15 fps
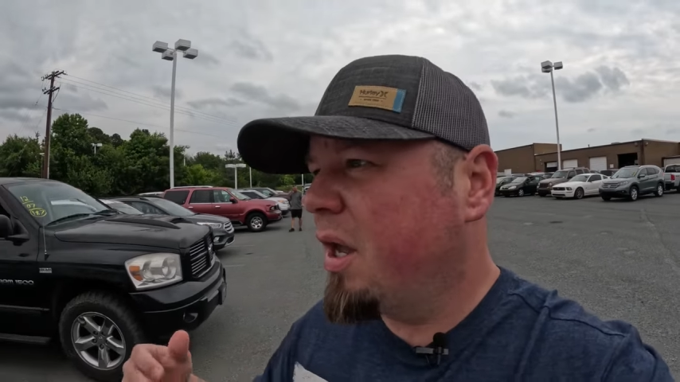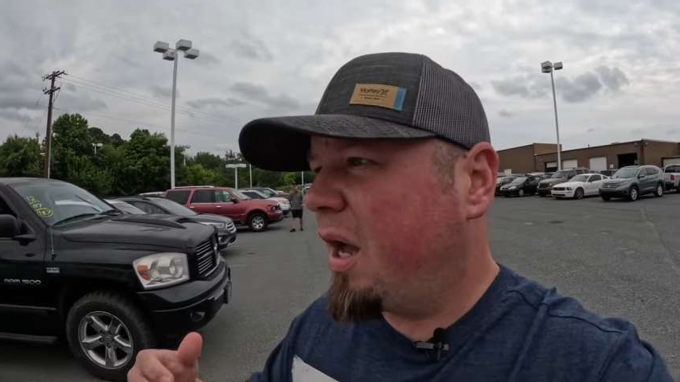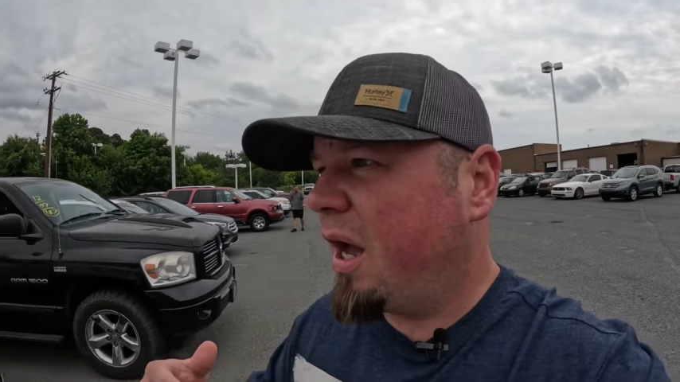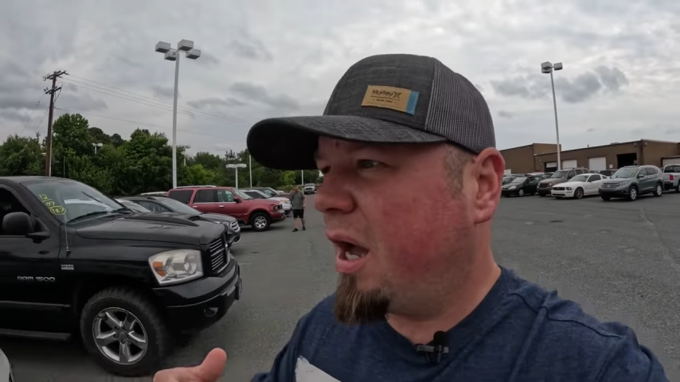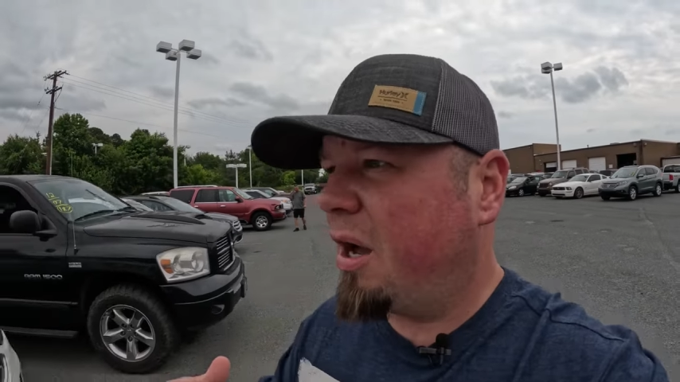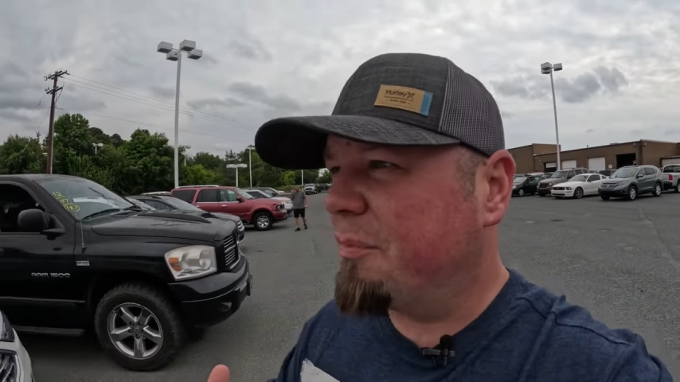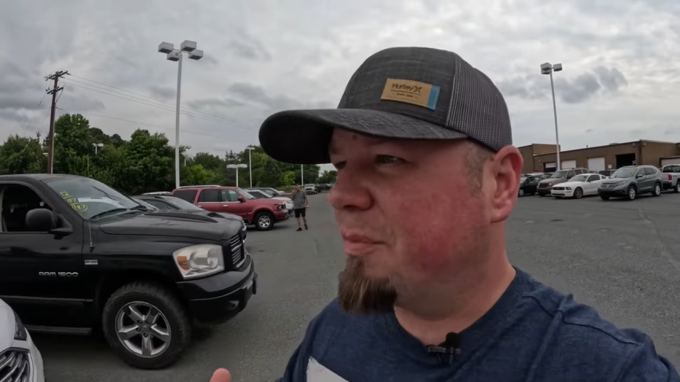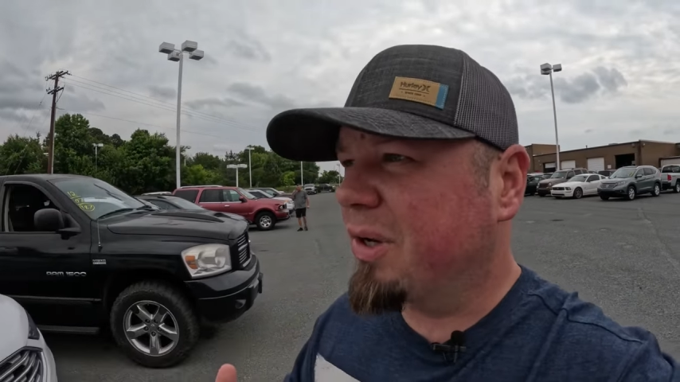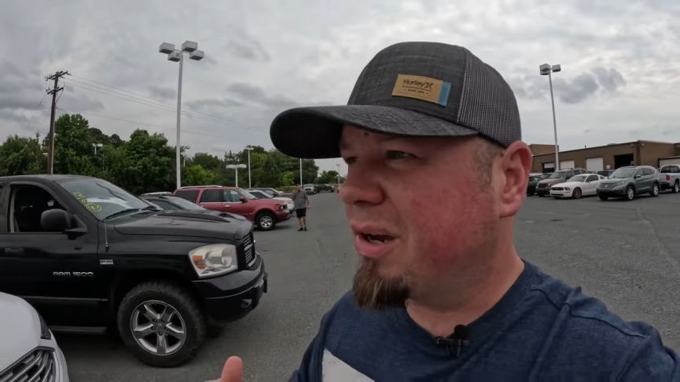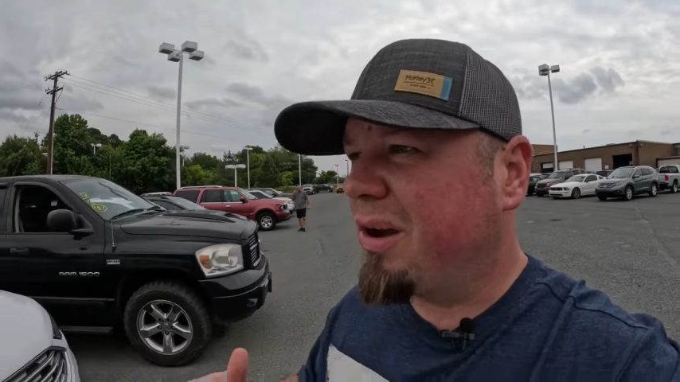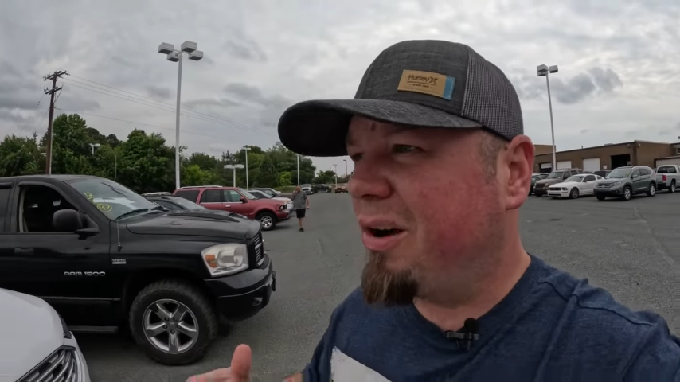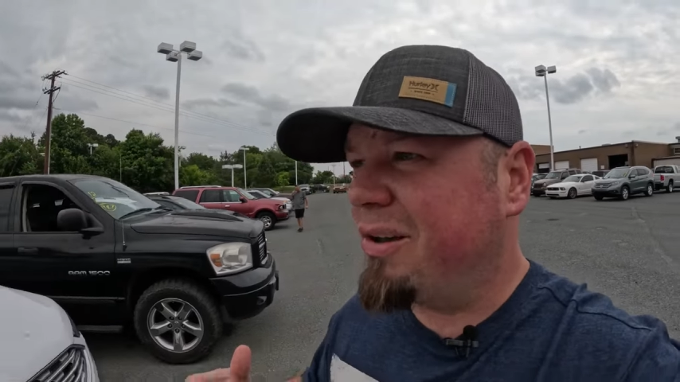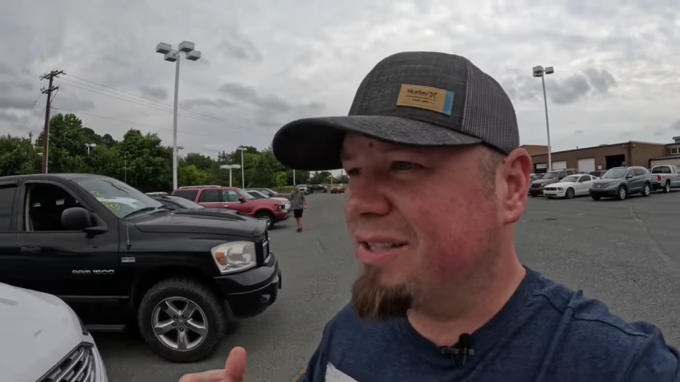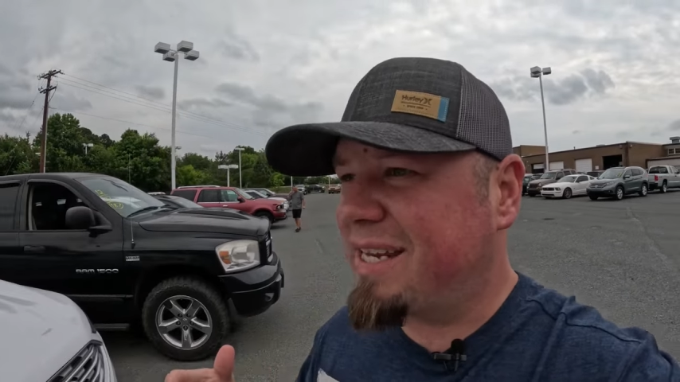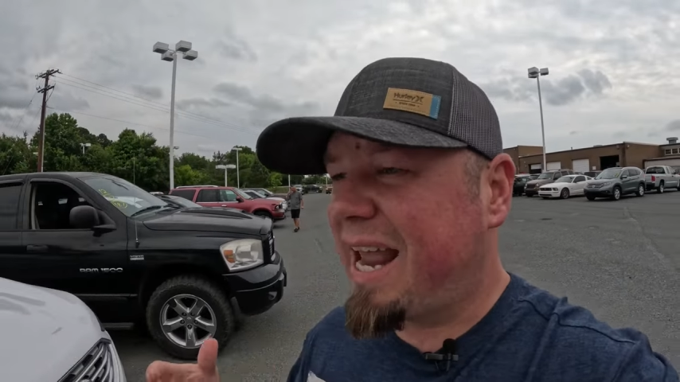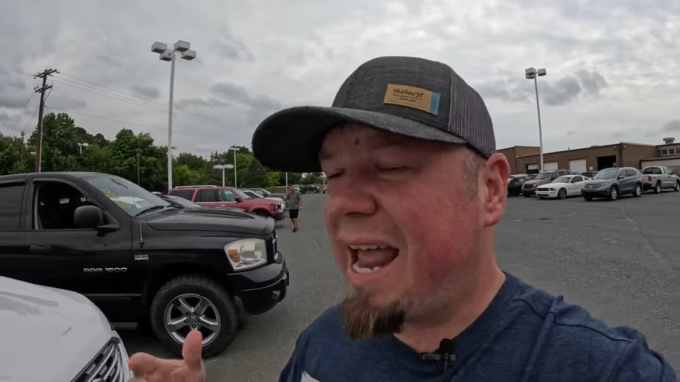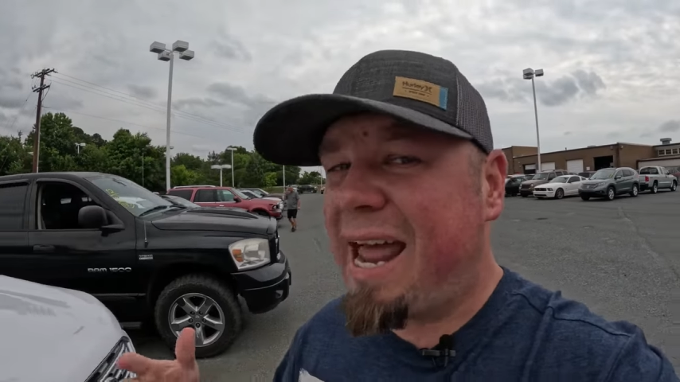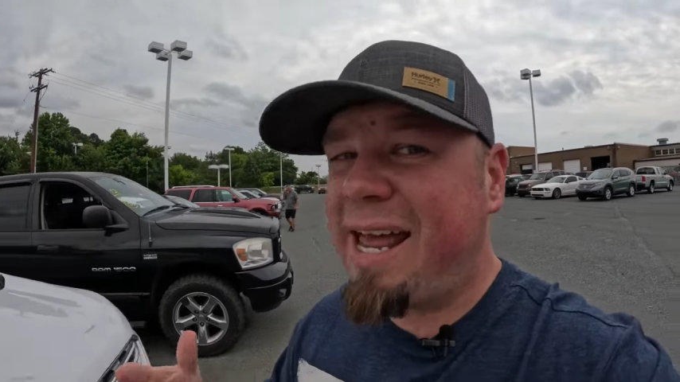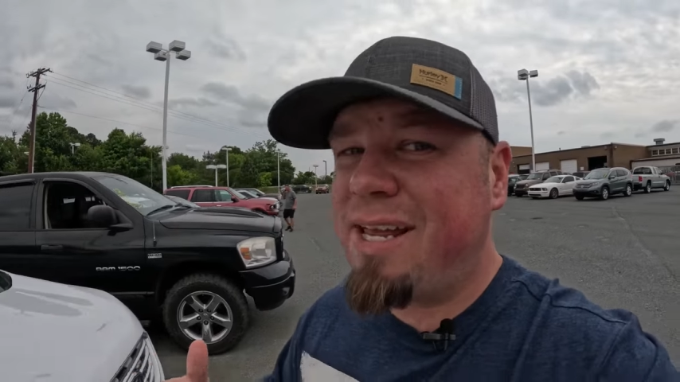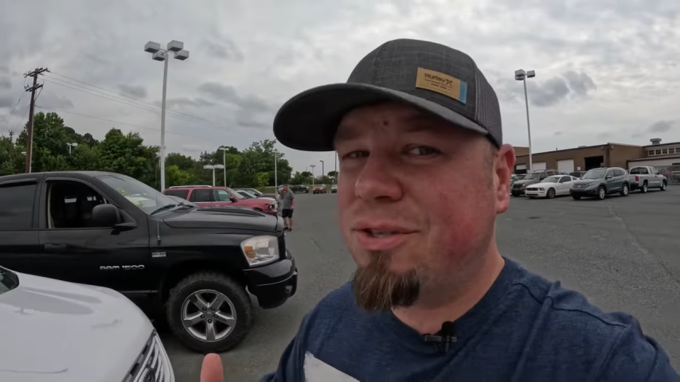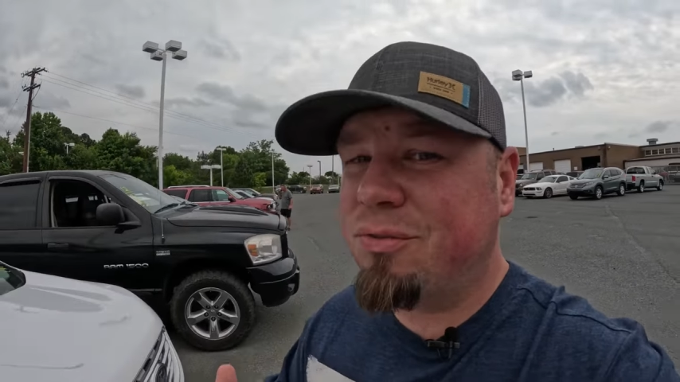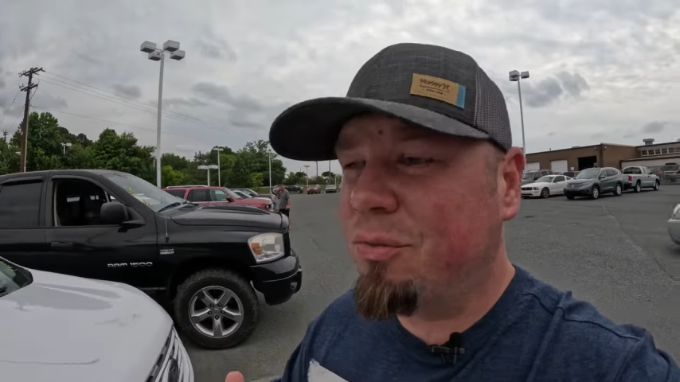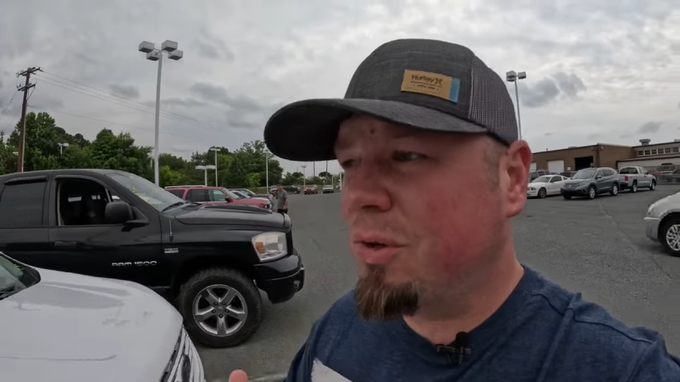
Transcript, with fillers: uh, because as